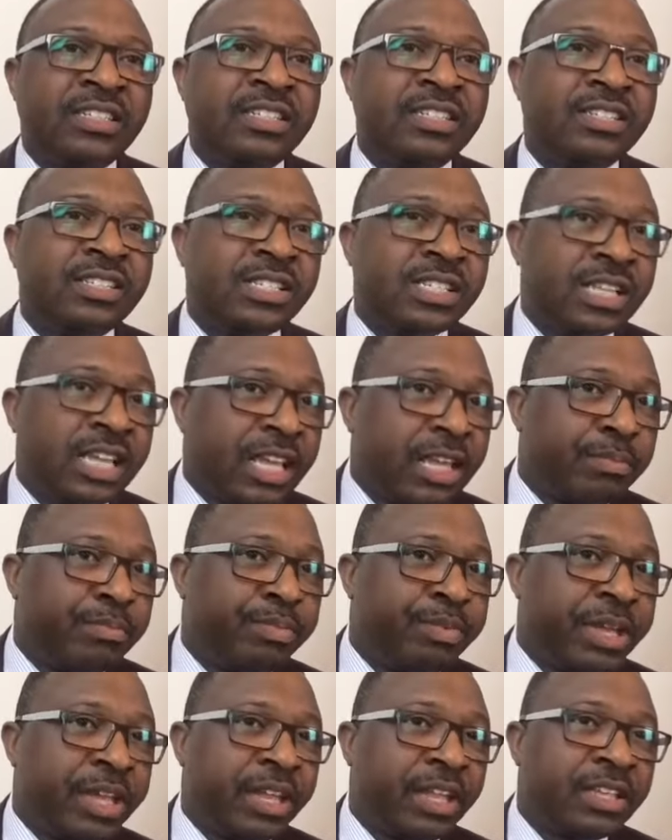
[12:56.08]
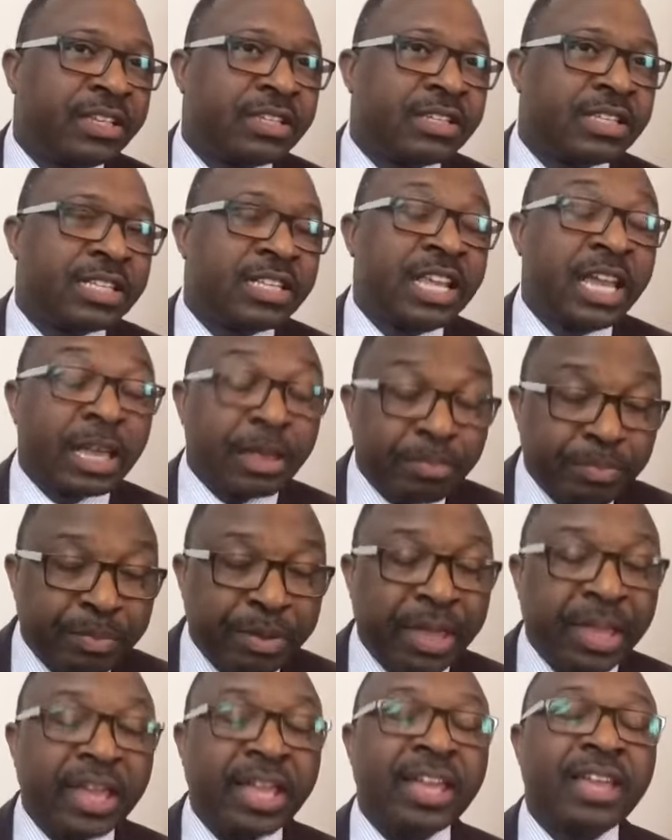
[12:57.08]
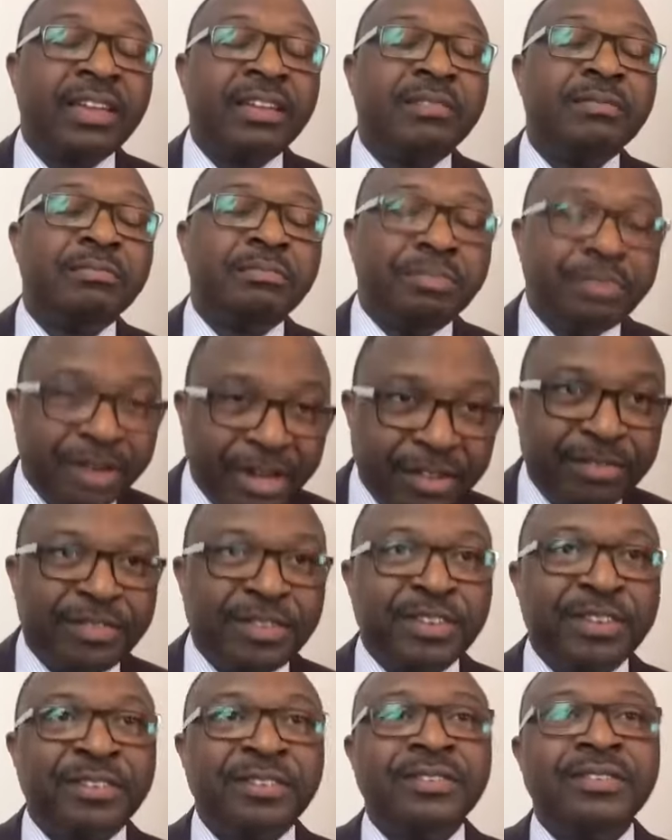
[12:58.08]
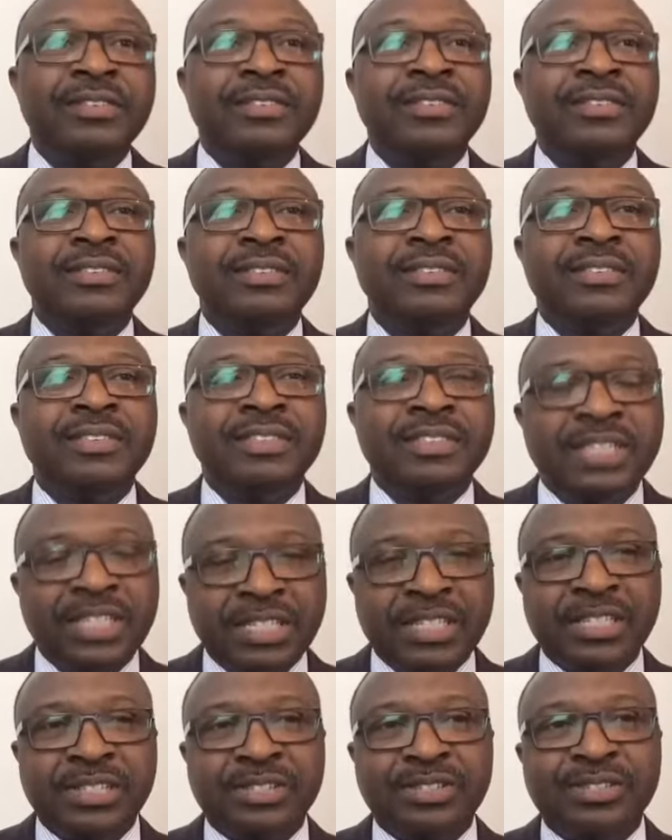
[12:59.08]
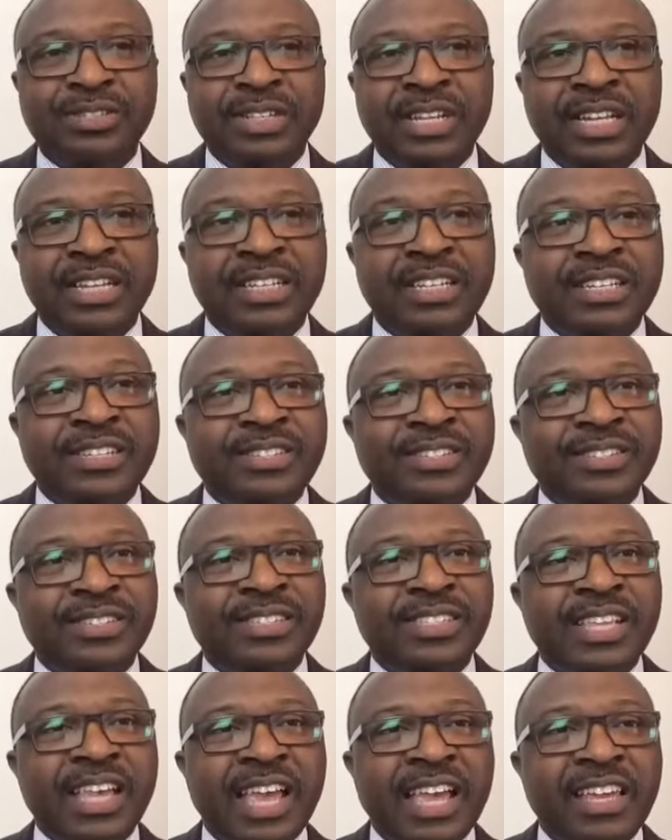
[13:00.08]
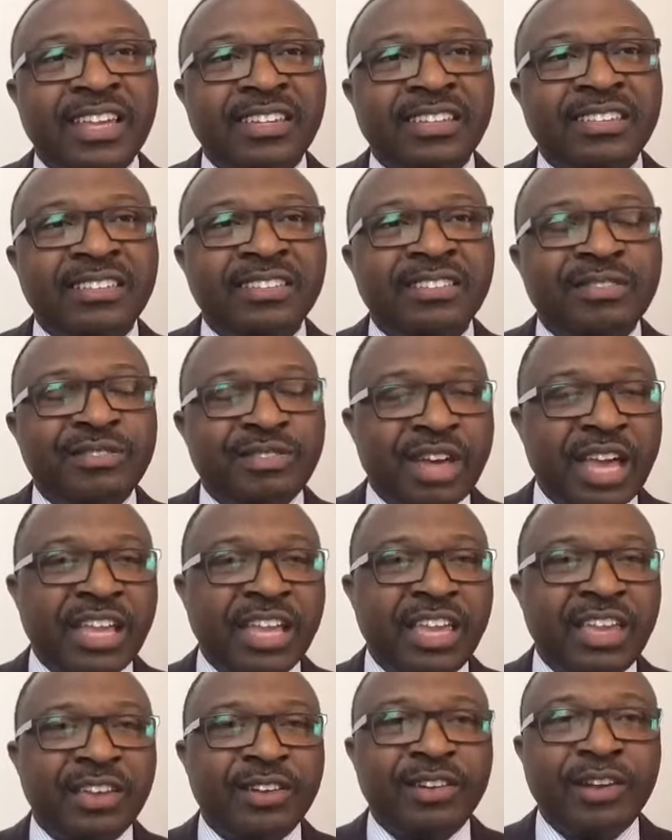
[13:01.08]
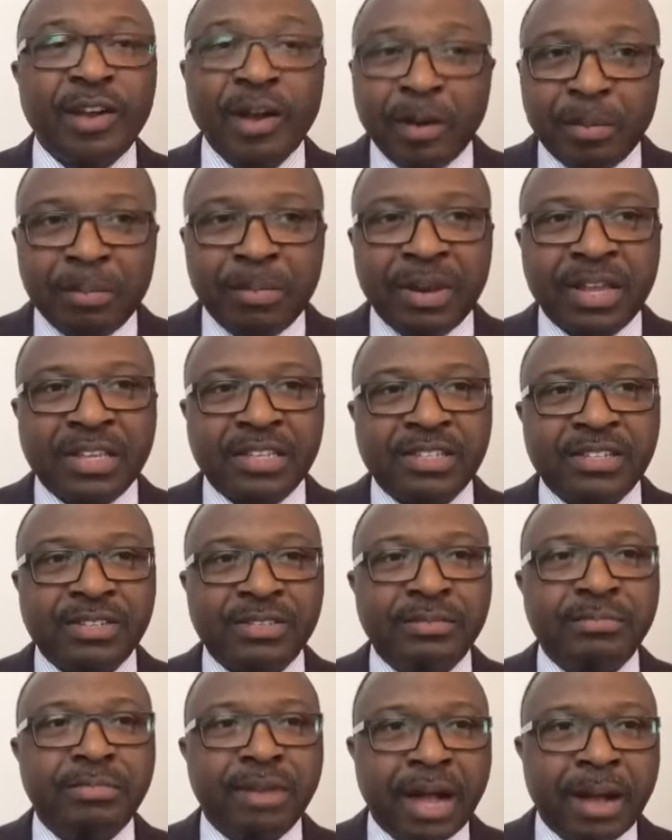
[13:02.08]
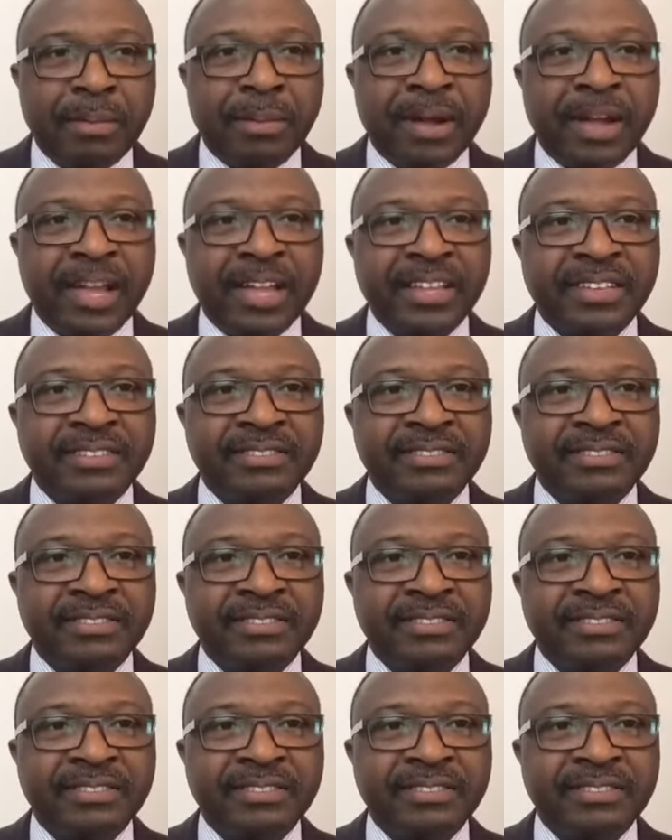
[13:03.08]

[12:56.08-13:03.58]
sneak peek preview, this is Tunde Disu saying thank you. God bless you. Bye-bye.